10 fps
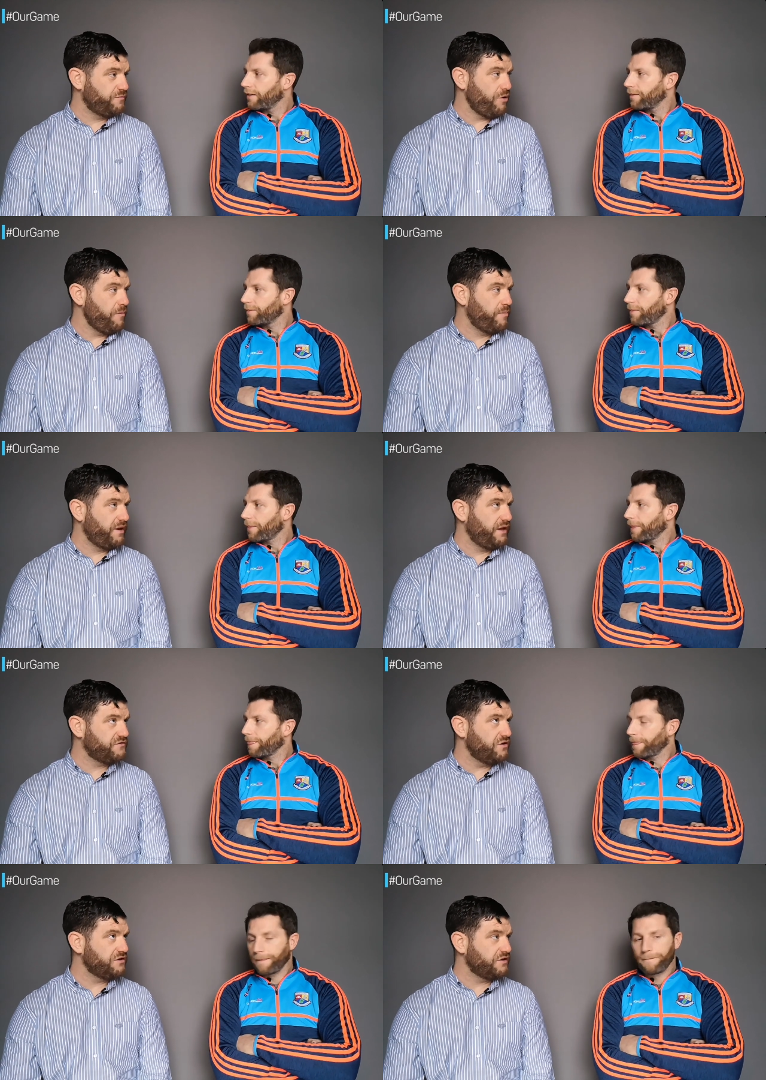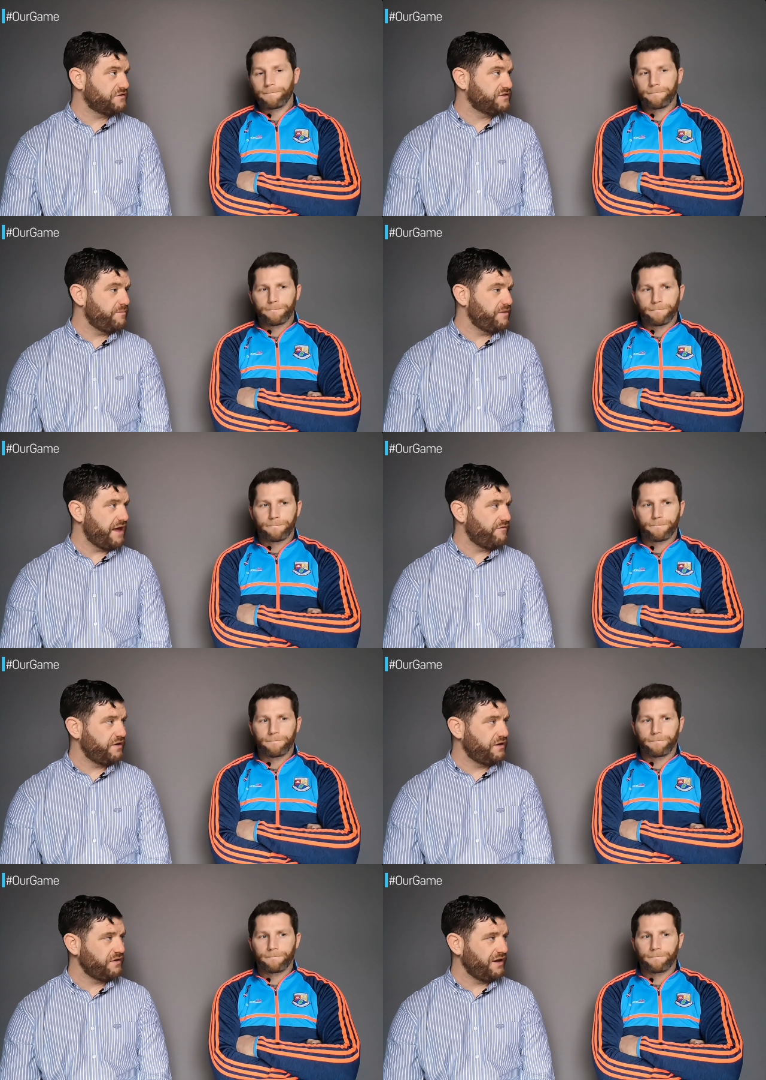Speaker 1: probably it's not at the same
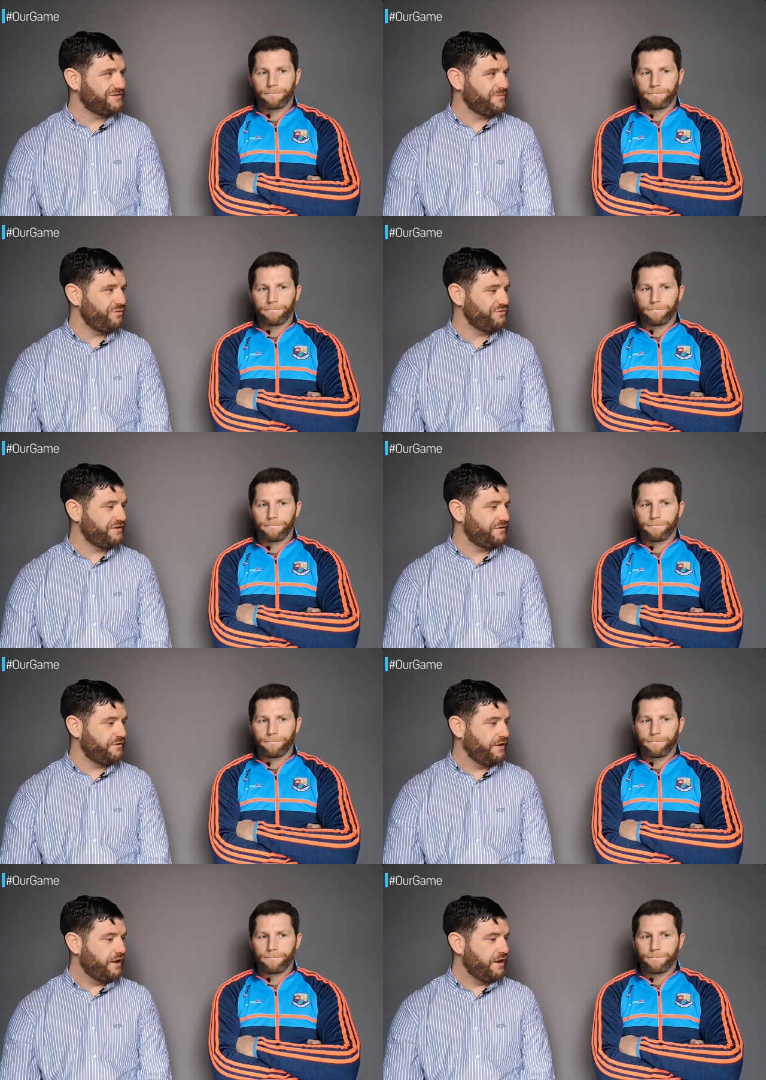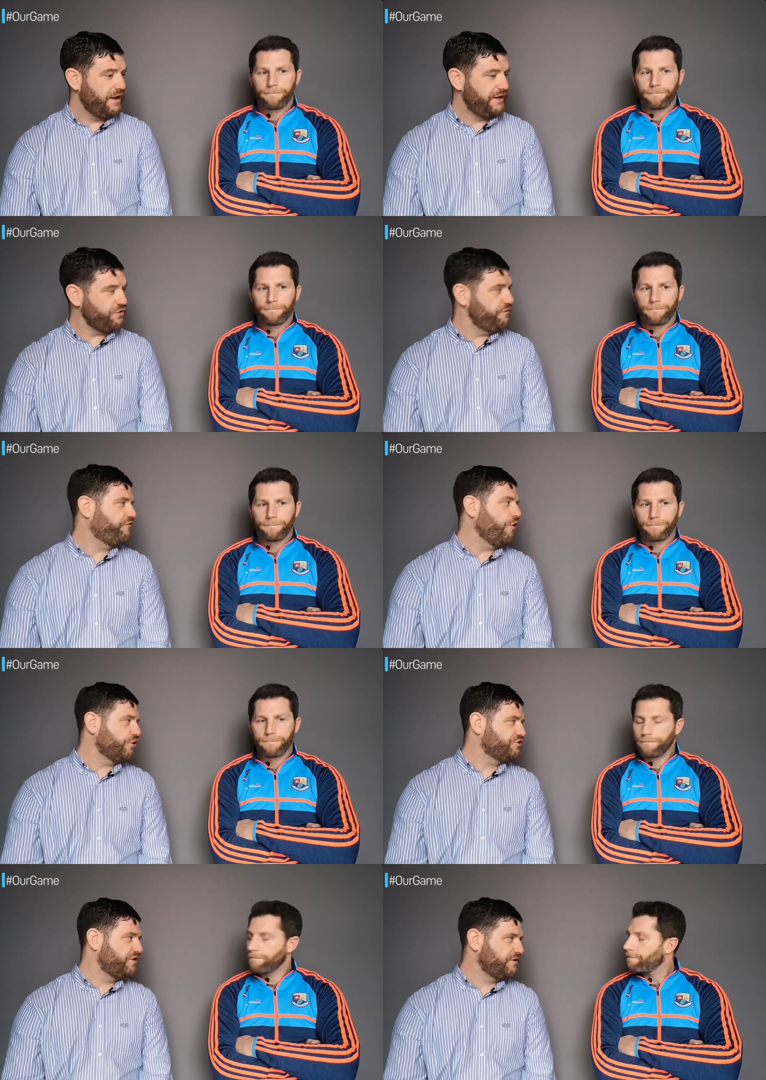level, and I suppose it's
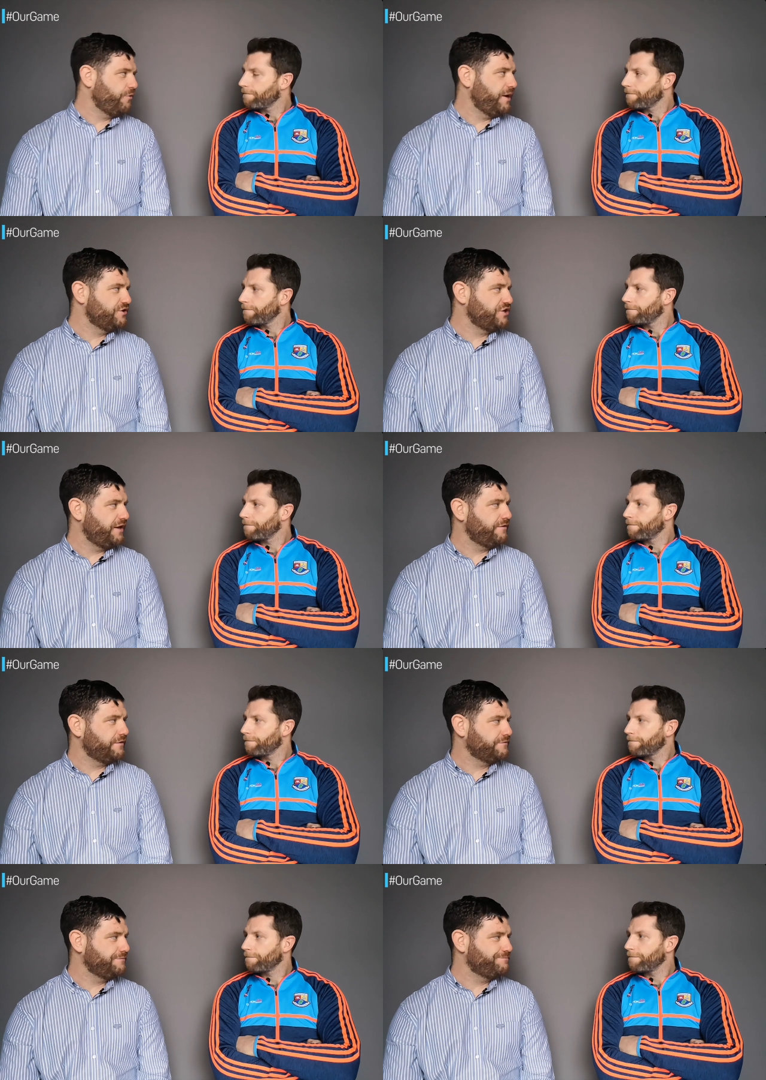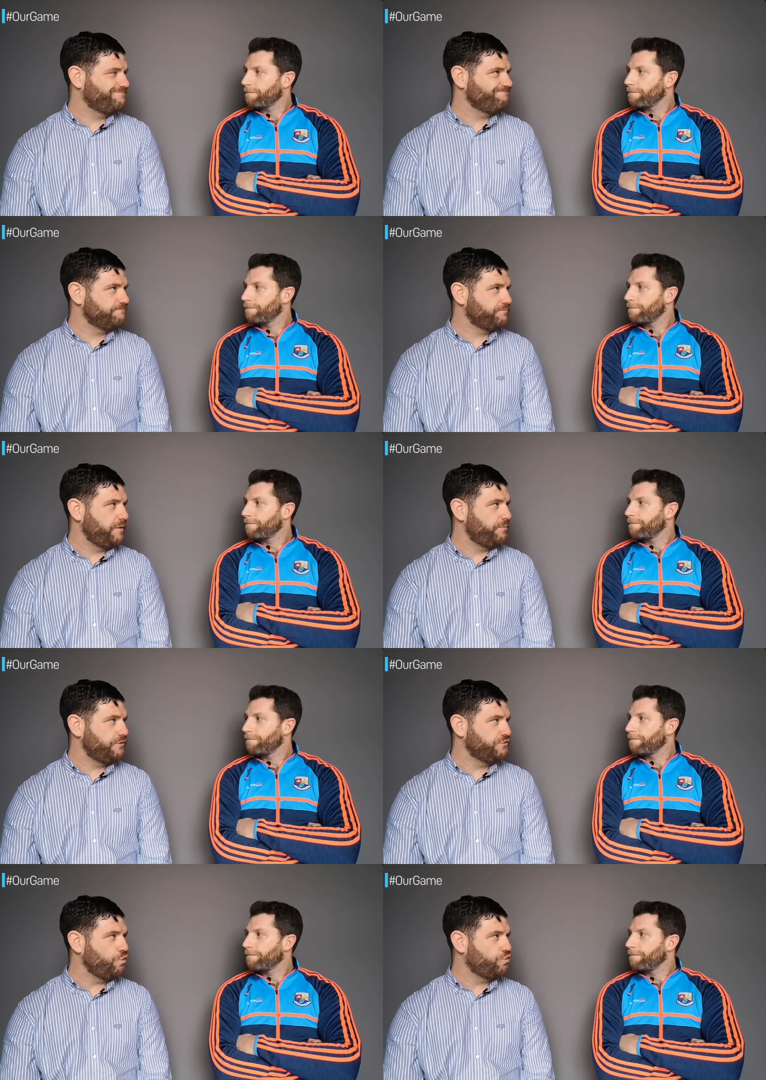unfortunate in a way, Shane, that
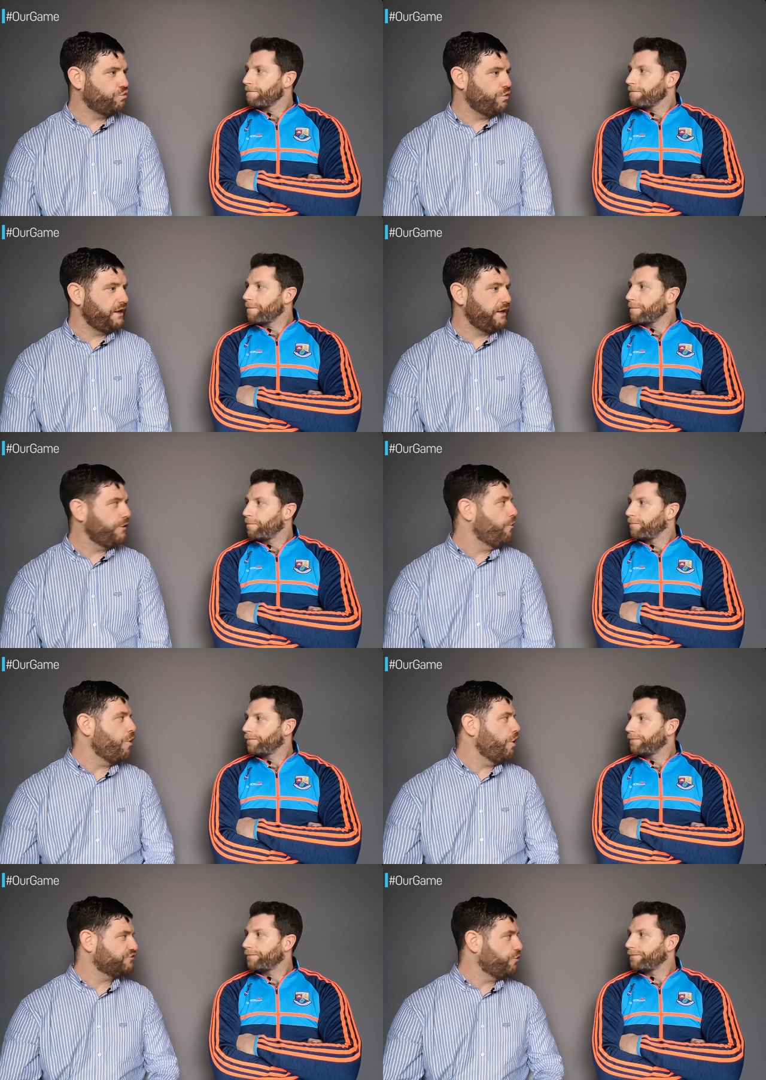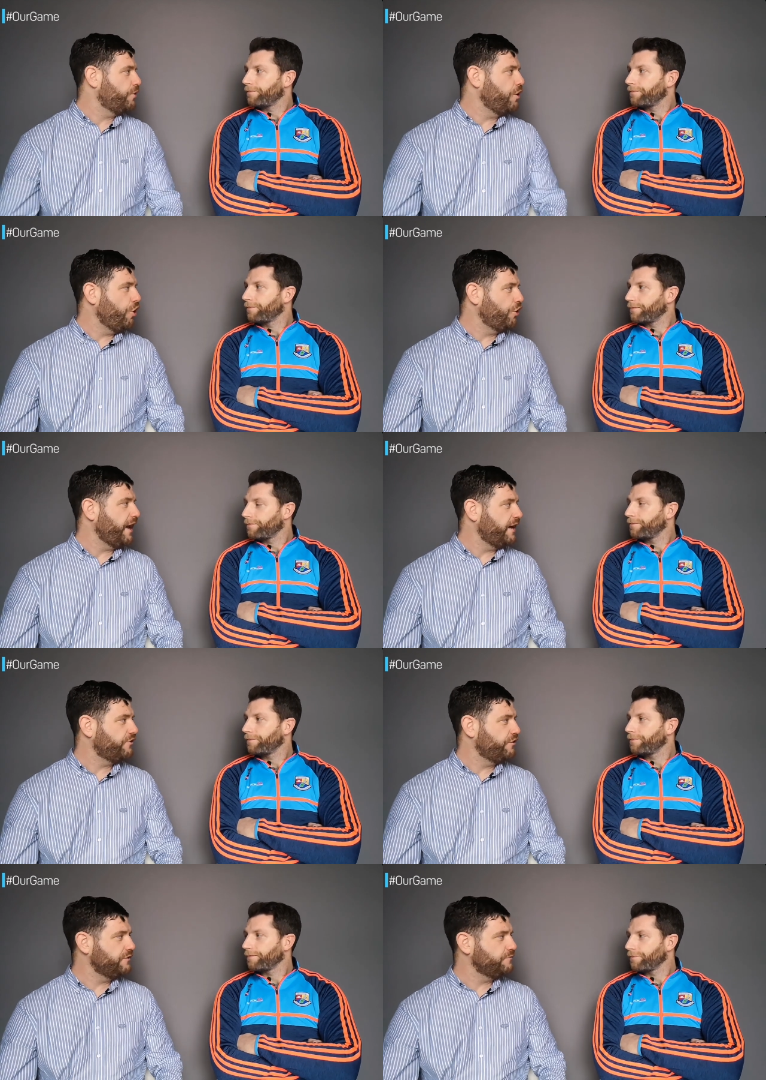people don't really know what's going on
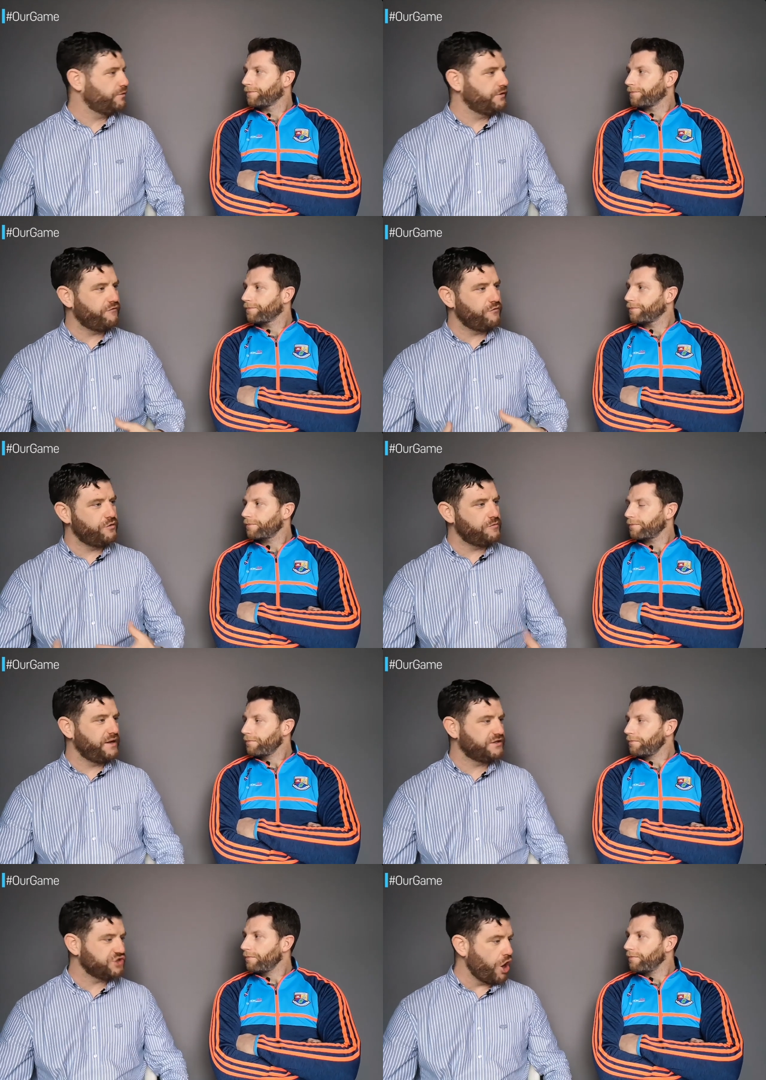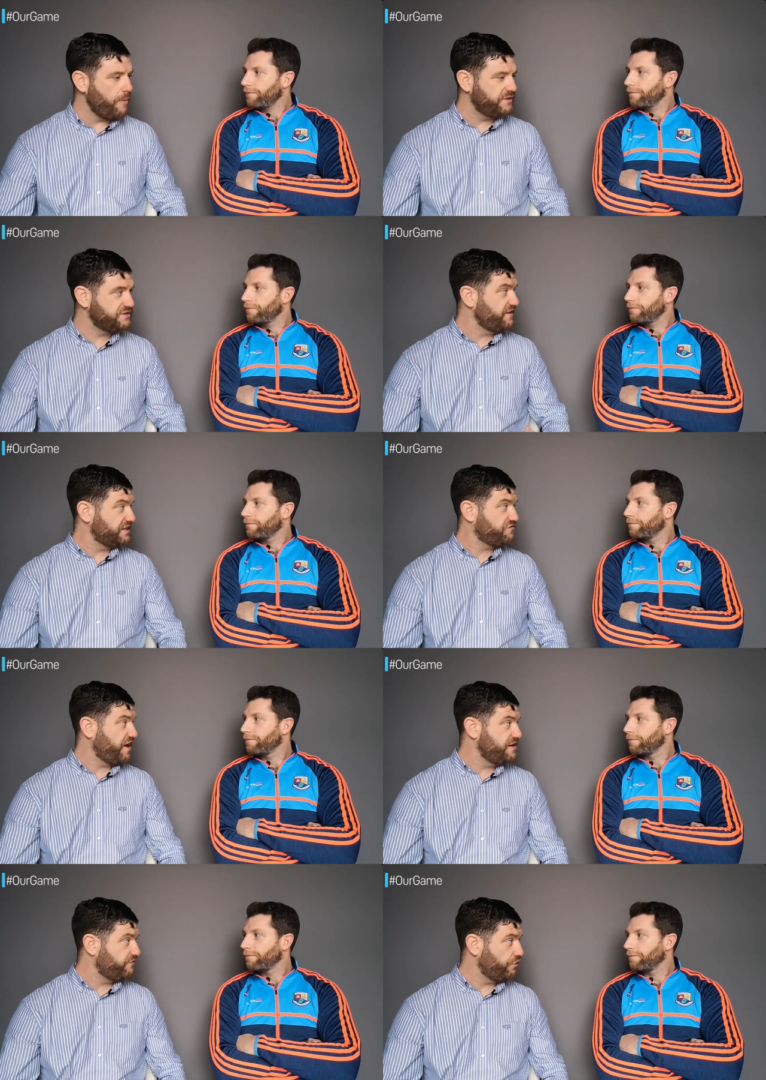either, and we, everyone makes comments, and that's
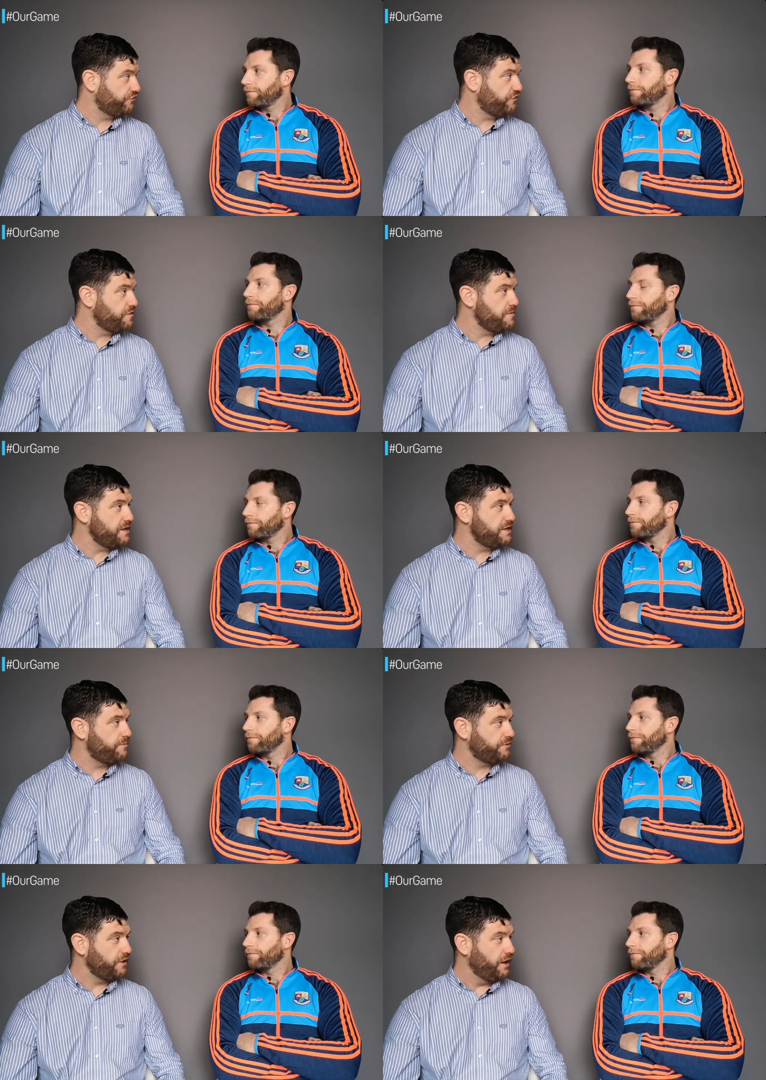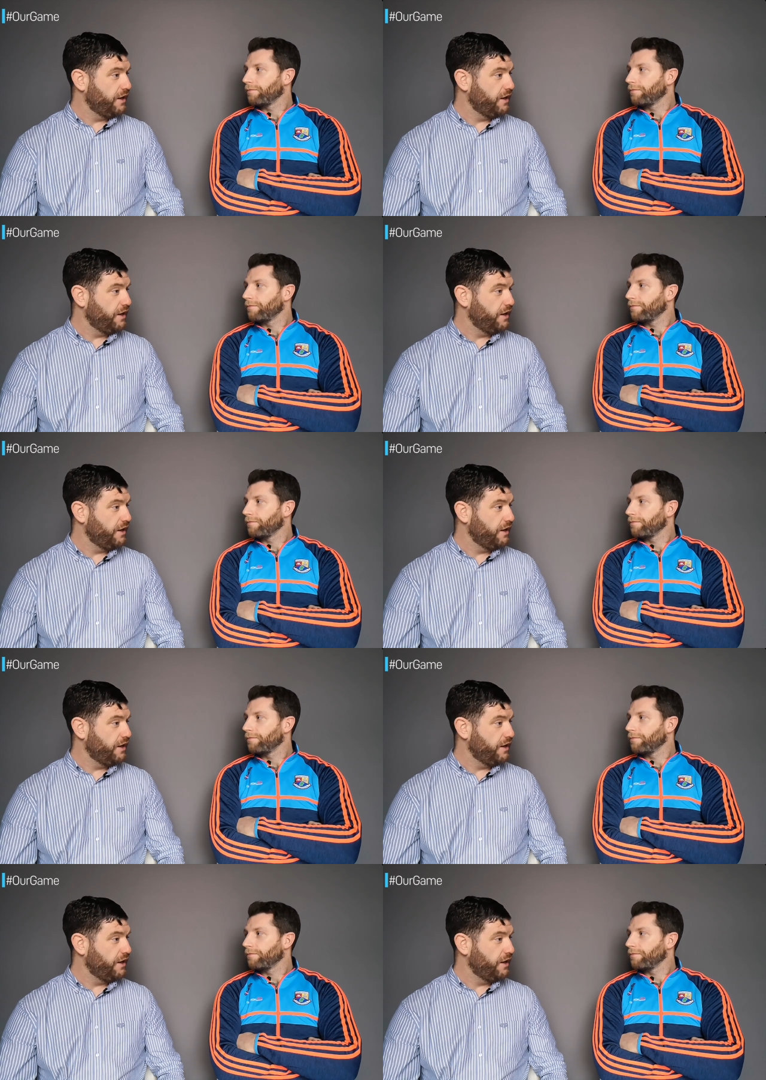fine for us in the media. But